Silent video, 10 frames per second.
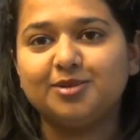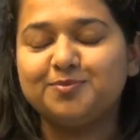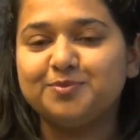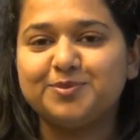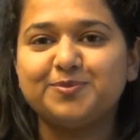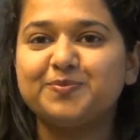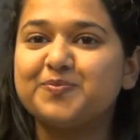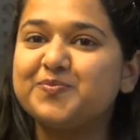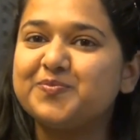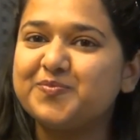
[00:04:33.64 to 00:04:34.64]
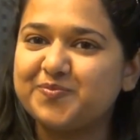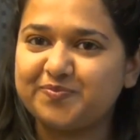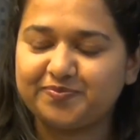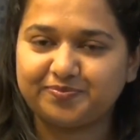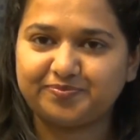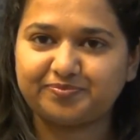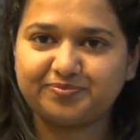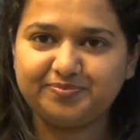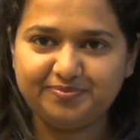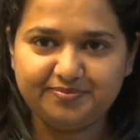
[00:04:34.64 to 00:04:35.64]
So both ended up with
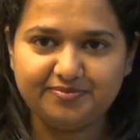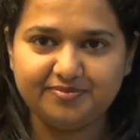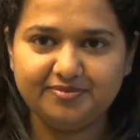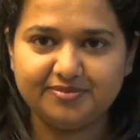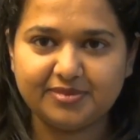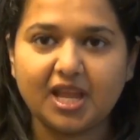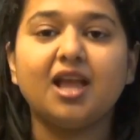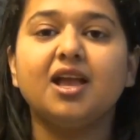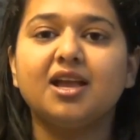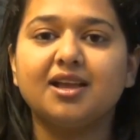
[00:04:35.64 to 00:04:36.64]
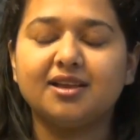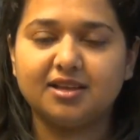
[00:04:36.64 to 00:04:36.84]
an offer?